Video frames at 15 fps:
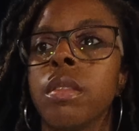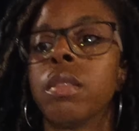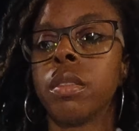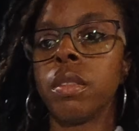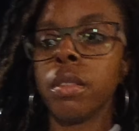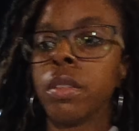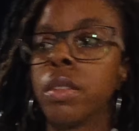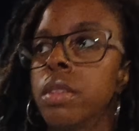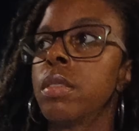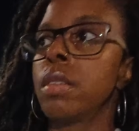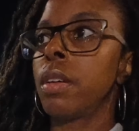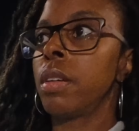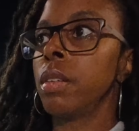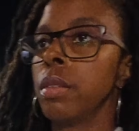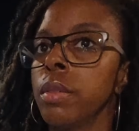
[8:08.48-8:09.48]
mode will
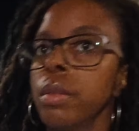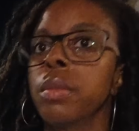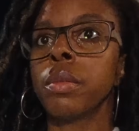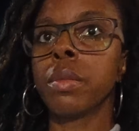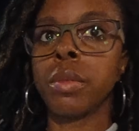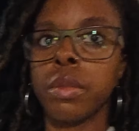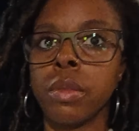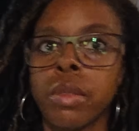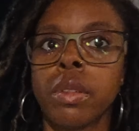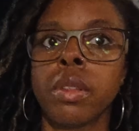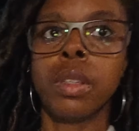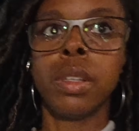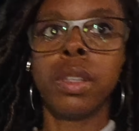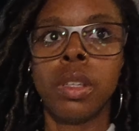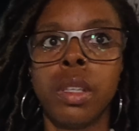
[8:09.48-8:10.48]
do just fine. So in
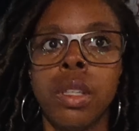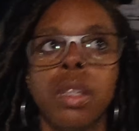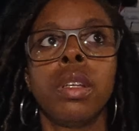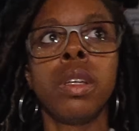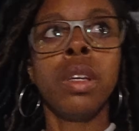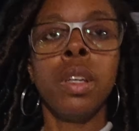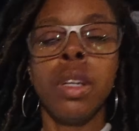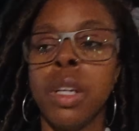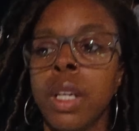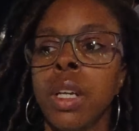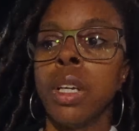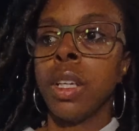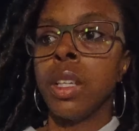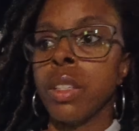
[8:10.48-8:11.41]
terms of the footage in low light